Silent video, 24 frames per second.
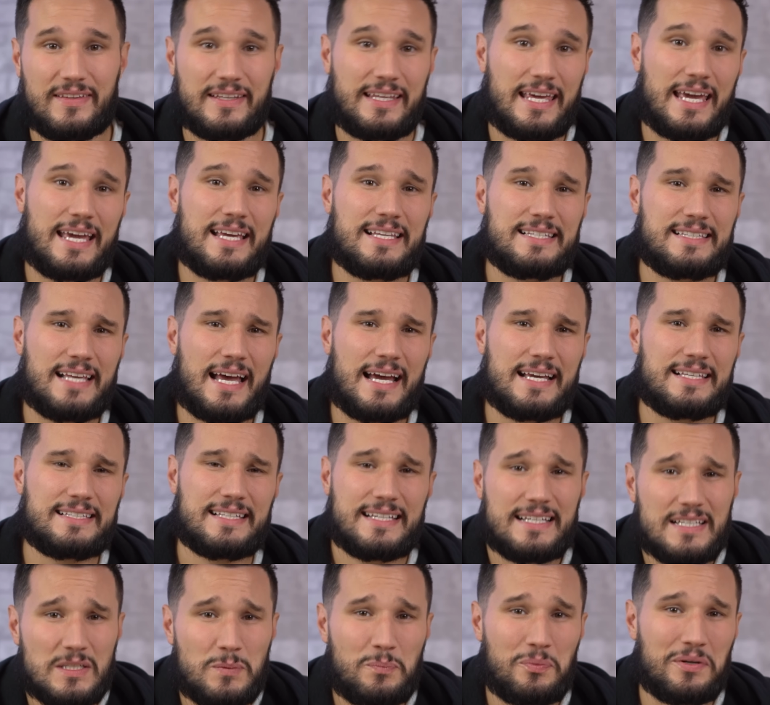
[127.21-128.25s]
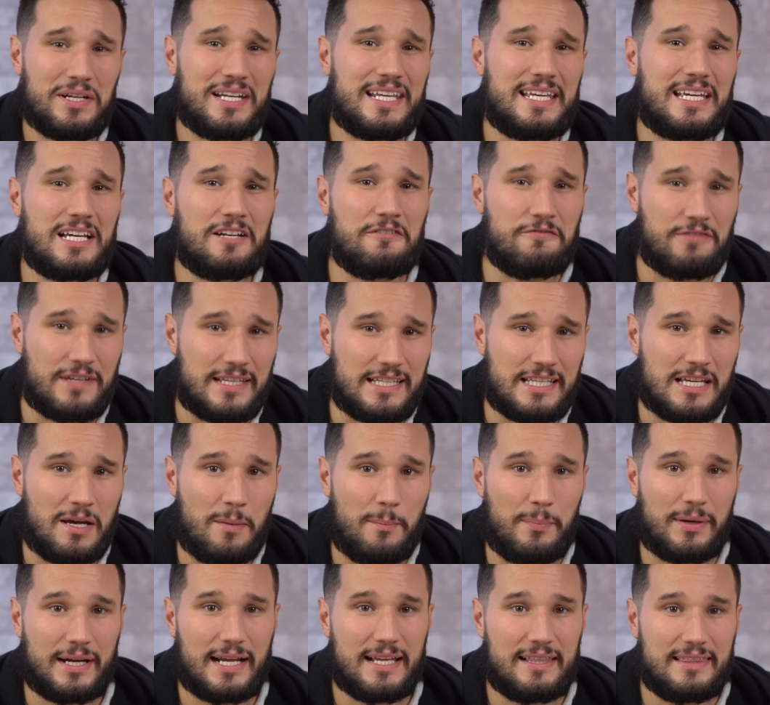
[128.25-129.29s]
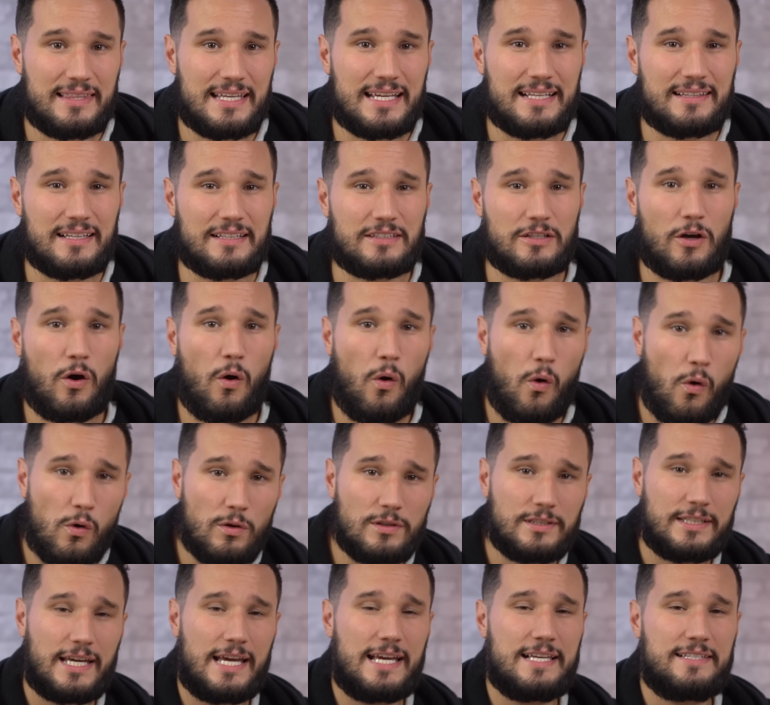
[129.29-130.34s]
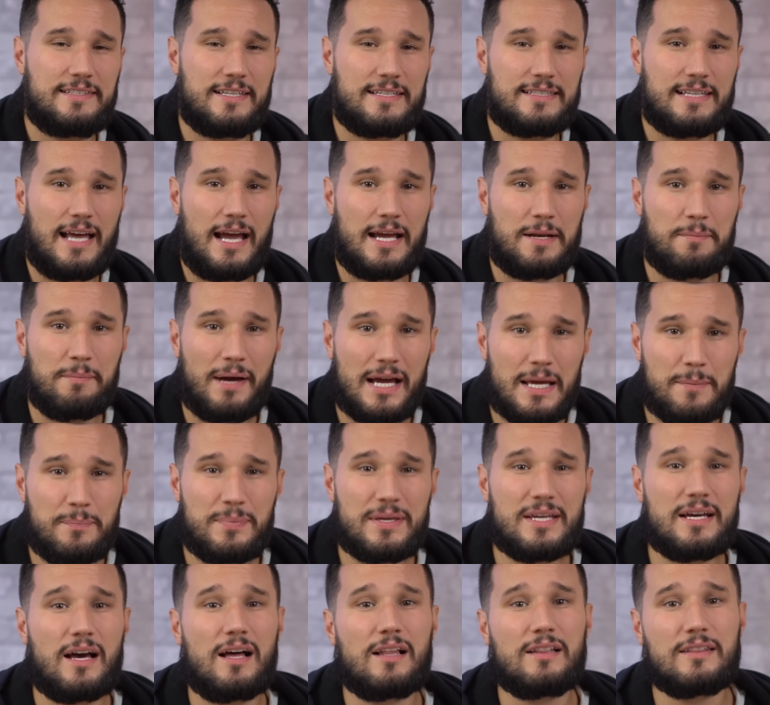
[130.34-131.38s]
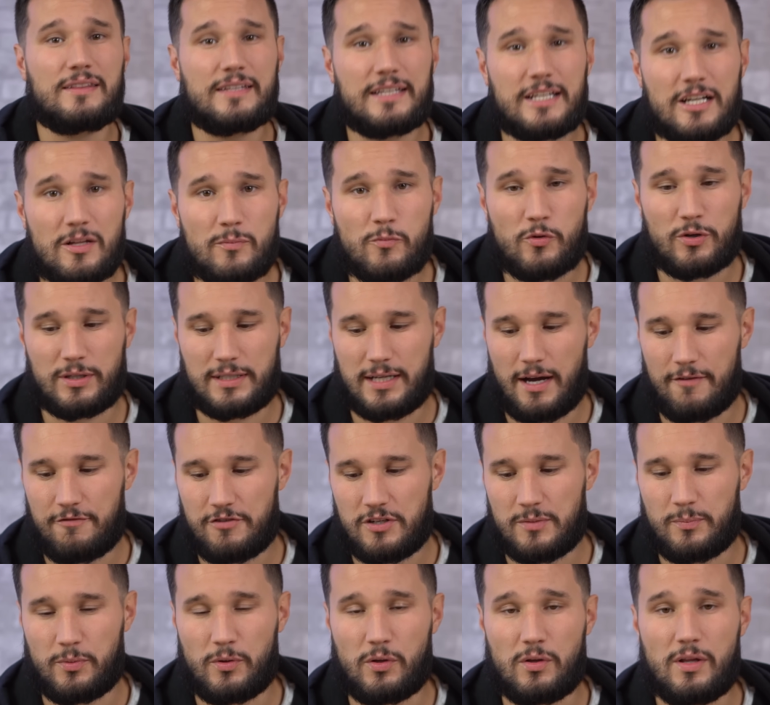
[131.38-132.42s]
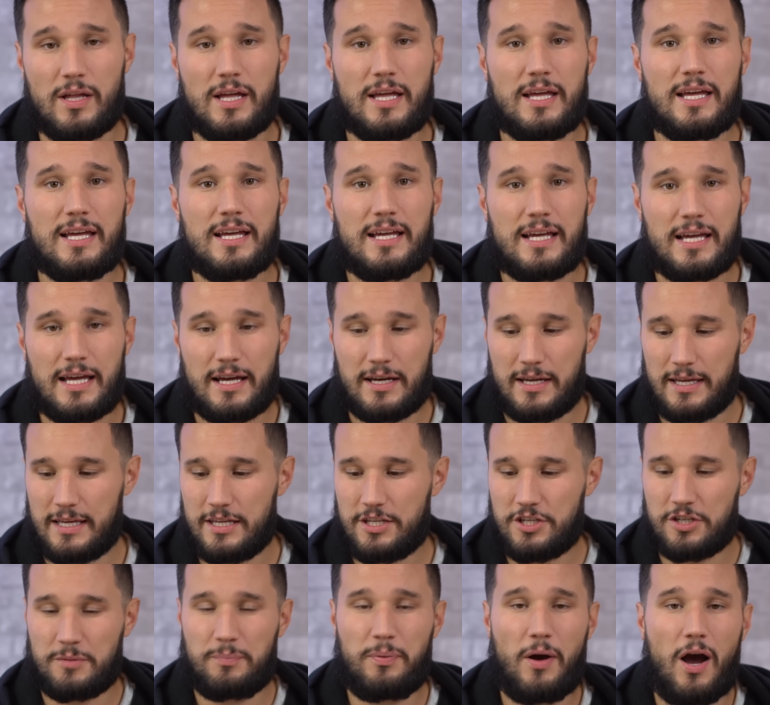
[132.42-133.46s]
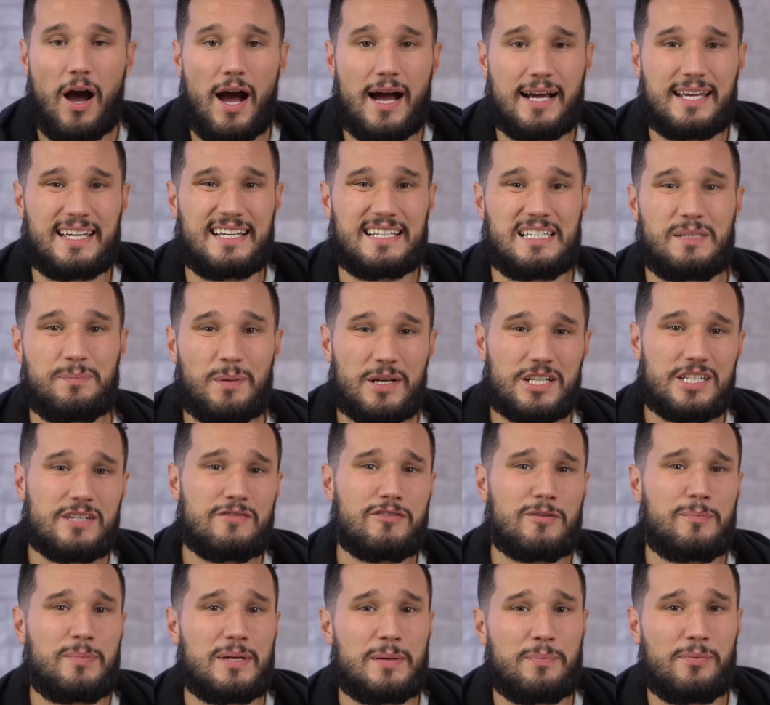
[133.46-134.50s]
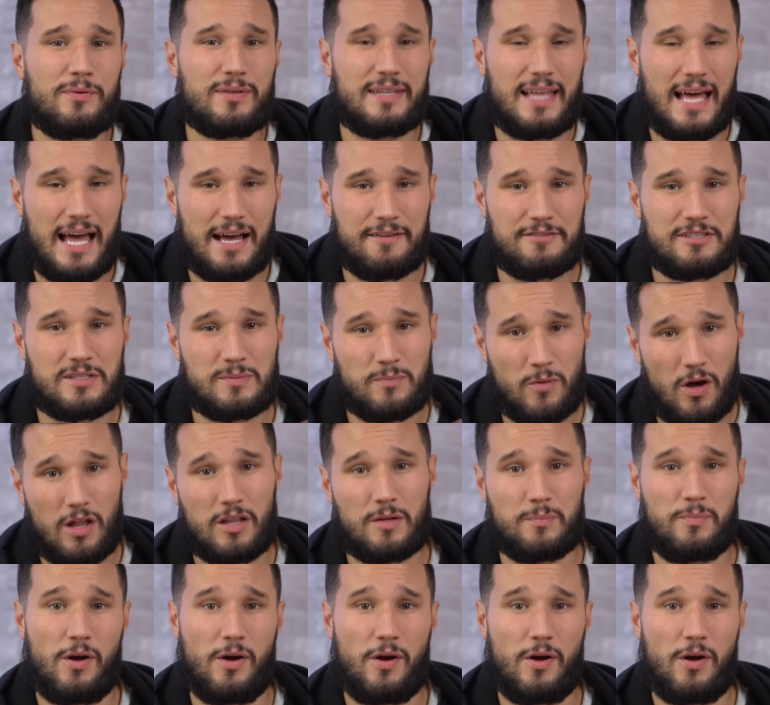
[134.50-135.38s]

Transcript: The case size is pretty convenient, but I think that the old case design might be a little more comfortable uh, in your pocket, especially for people that have smaller